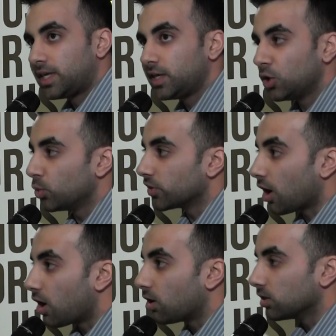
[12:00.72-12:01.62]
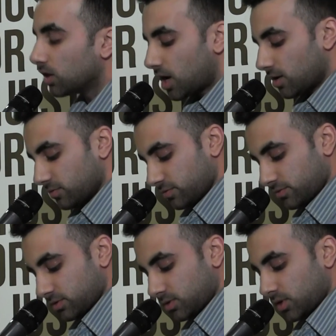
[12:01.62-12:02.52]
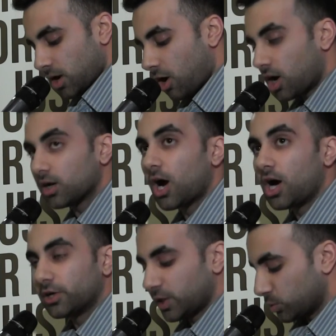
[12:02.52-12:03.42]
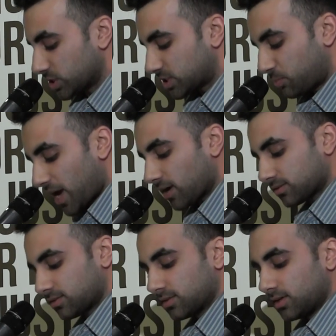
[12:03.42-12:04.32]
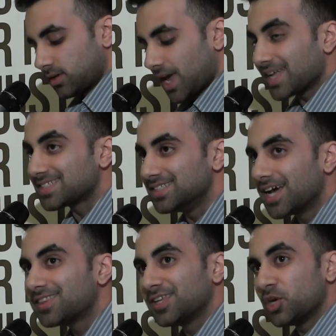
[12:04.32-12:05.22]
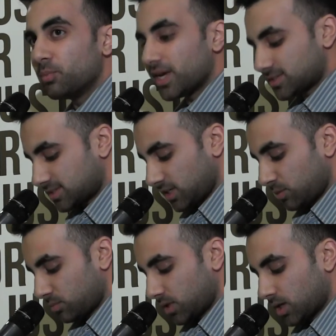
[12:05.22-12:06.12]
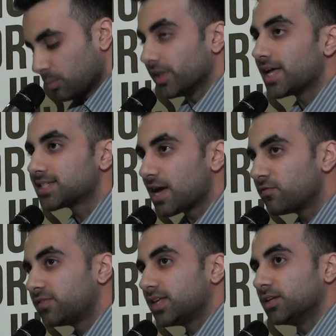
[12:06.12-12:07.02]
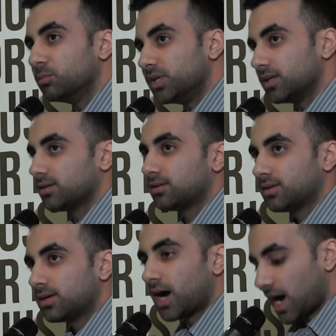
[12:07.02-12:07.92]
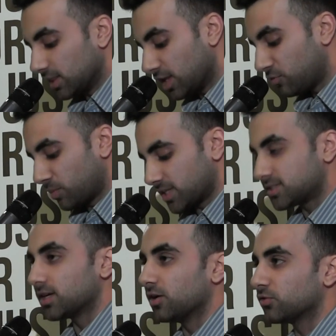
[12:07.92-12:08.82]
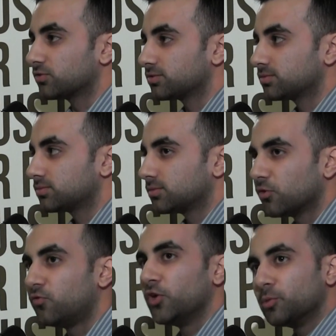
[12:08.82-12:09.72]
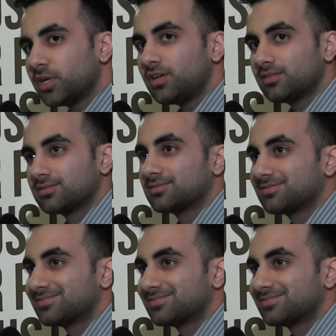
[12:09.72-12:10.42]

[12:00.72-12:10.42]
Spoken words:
Heal with all love, heart, honor, and respect. It's nothing, it may seem, but that's everything to me. I love myself. Feel me?